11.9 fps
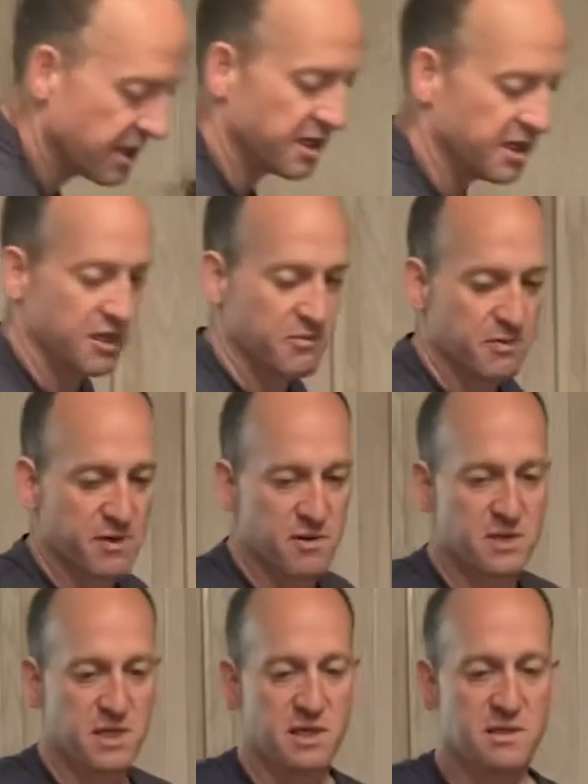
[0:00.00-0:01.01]
of keep your
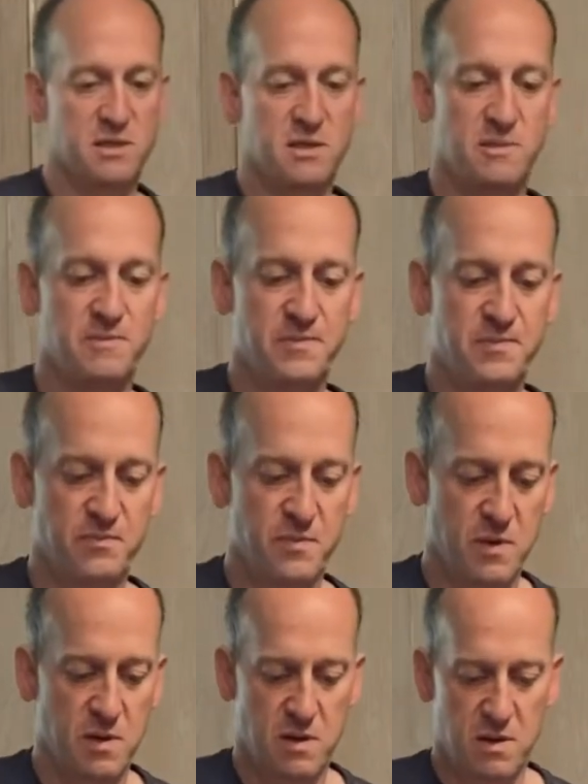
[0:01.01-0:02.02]
proteins
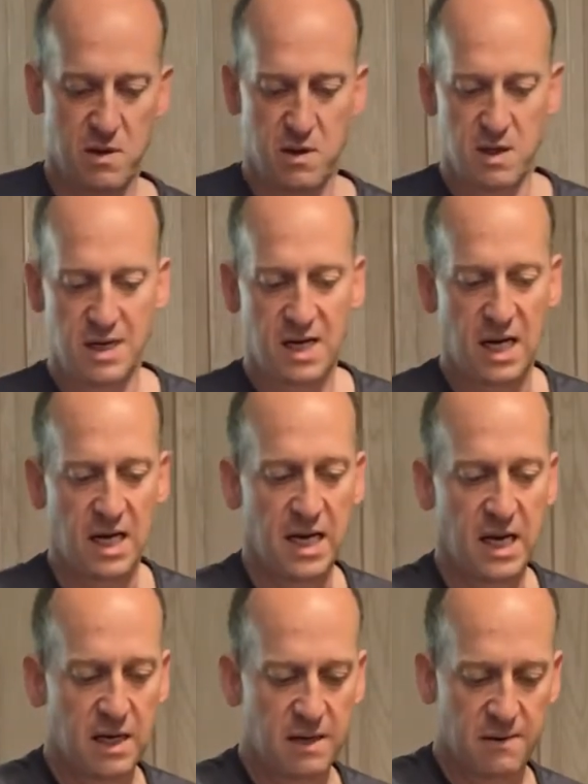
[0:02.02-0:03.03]

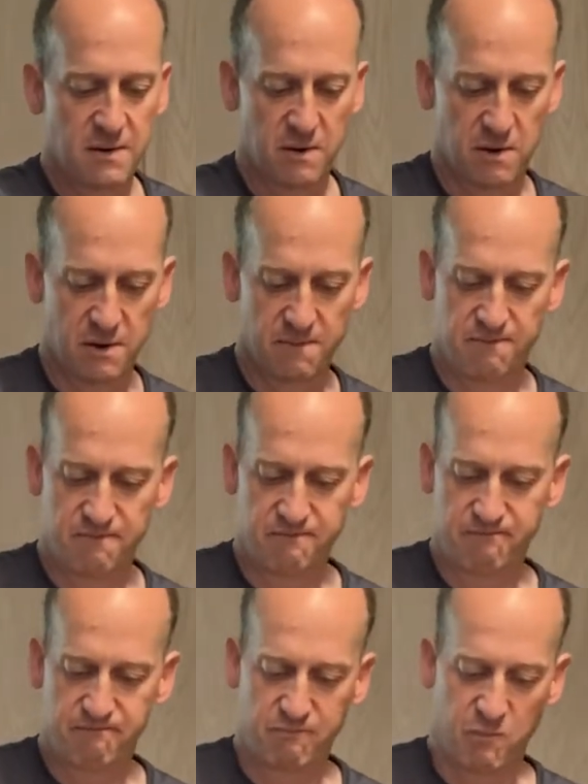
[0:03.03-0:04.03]
clean or
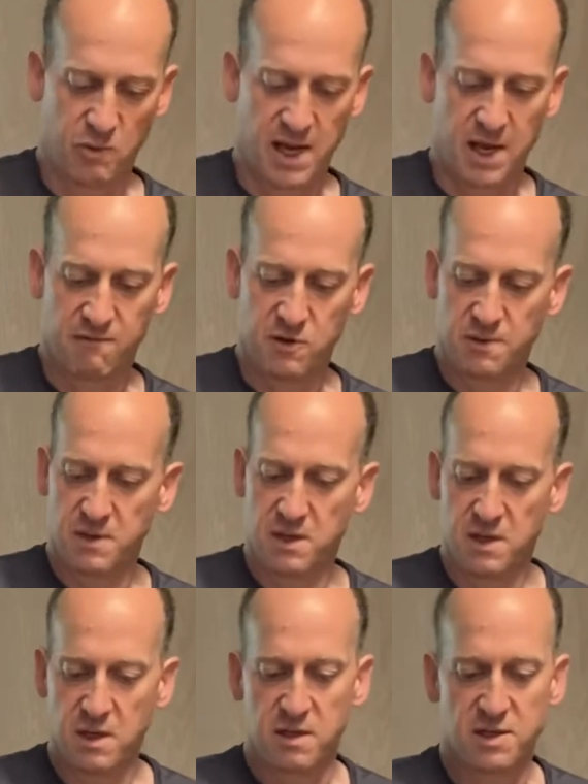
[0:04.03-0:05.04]
what have you.
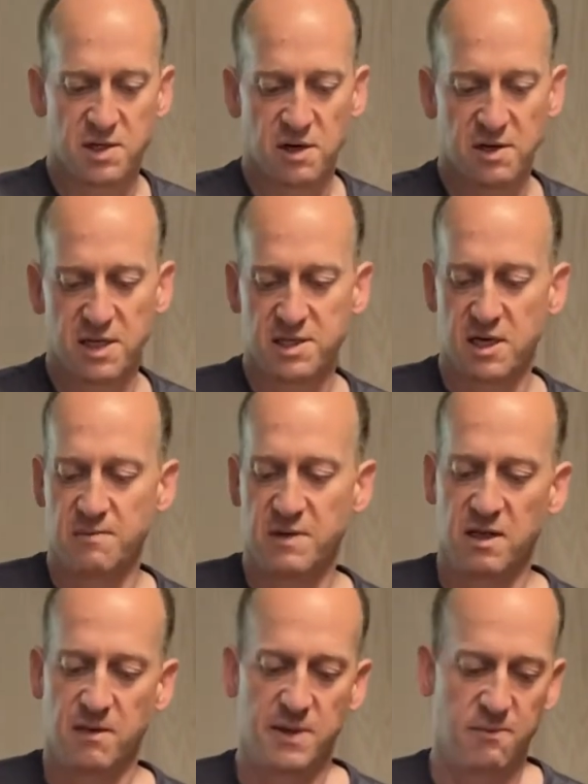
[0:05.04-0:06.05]
The turkey is going to be a
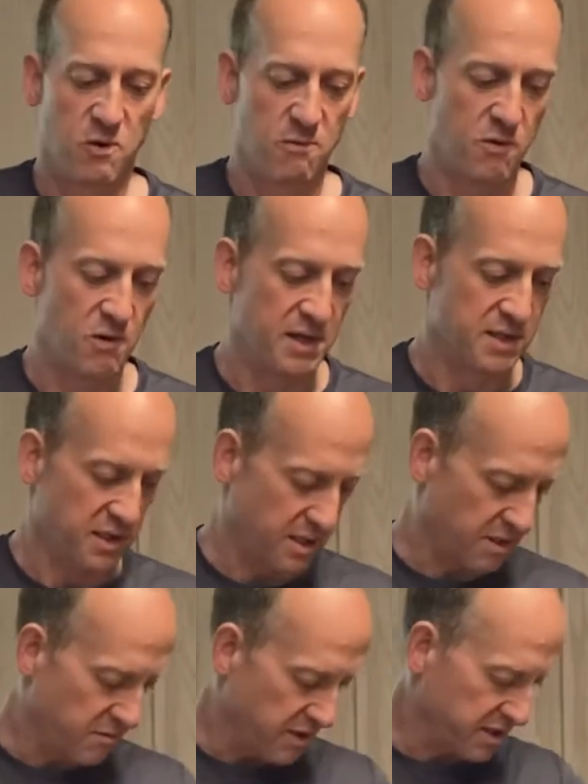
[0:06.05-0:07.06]
little bit more moist than
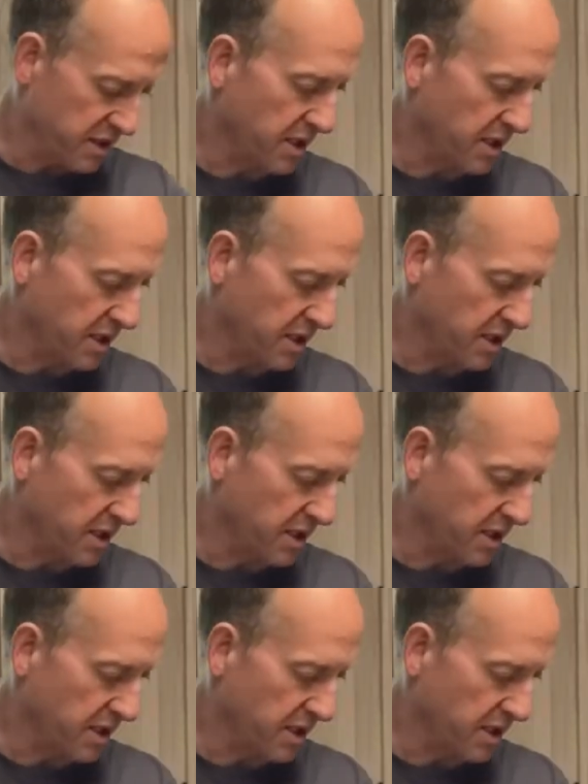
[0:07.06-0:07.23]
the brisket,